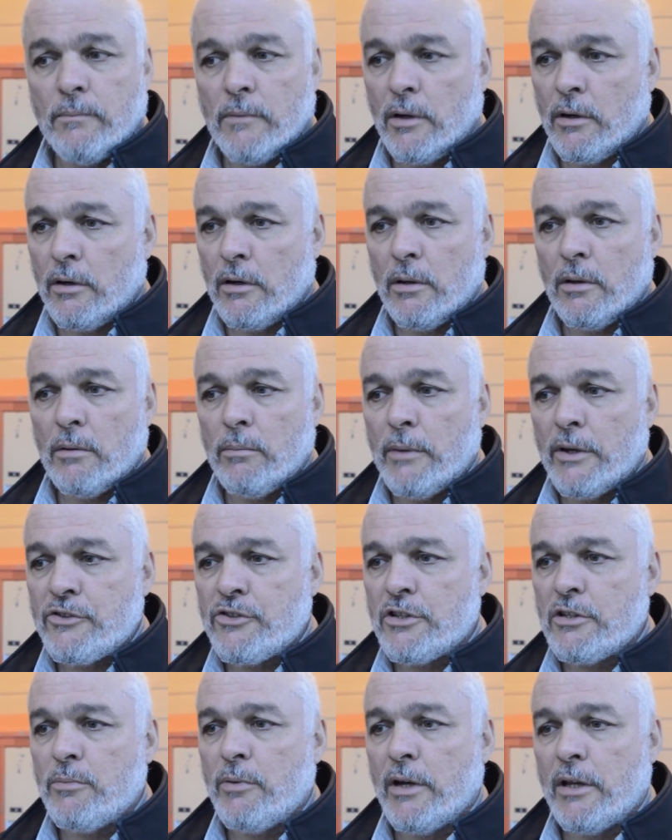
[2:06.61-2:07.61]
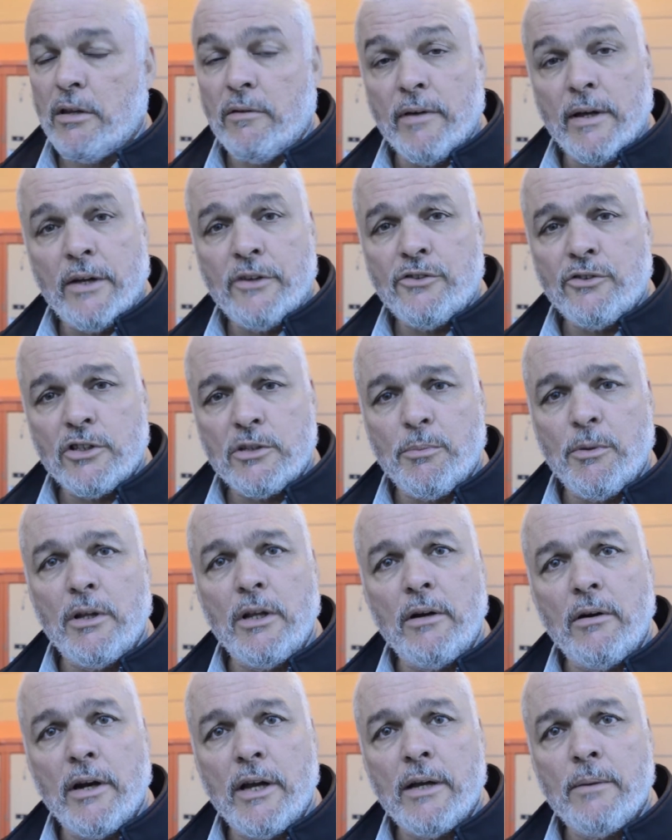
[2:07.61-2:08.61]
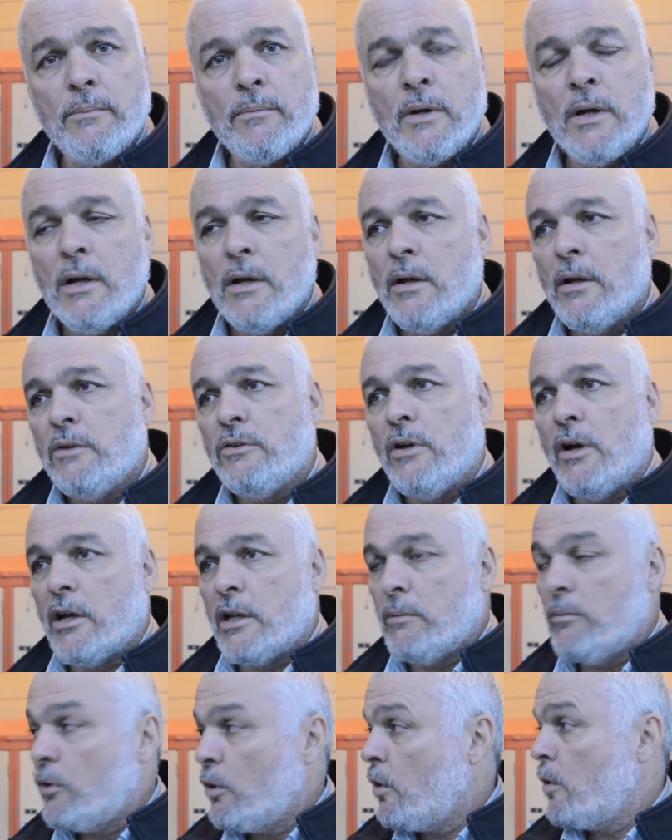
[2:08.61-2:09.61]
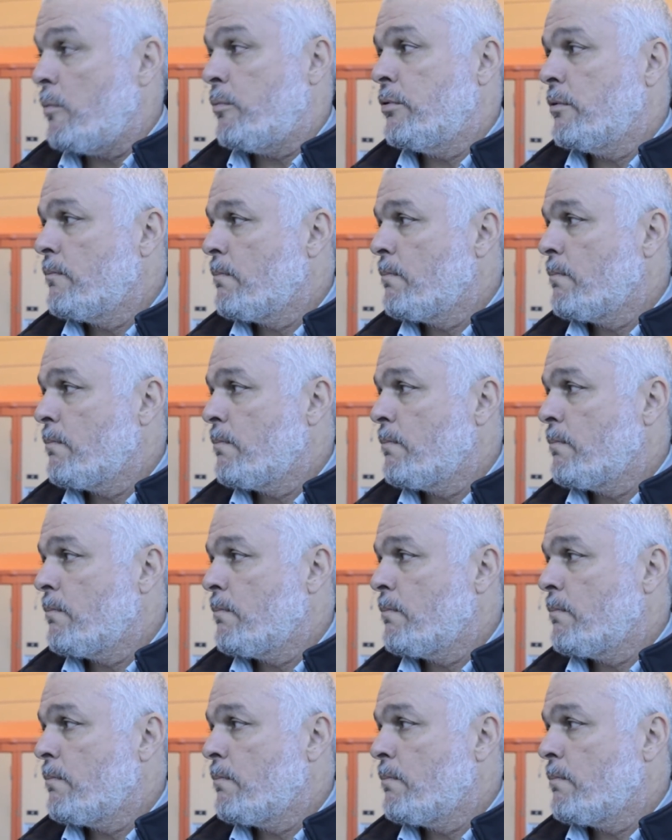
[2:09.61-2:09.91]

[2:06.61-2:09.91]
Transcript: heard a message by the evangelist Billy Graham talking about hope.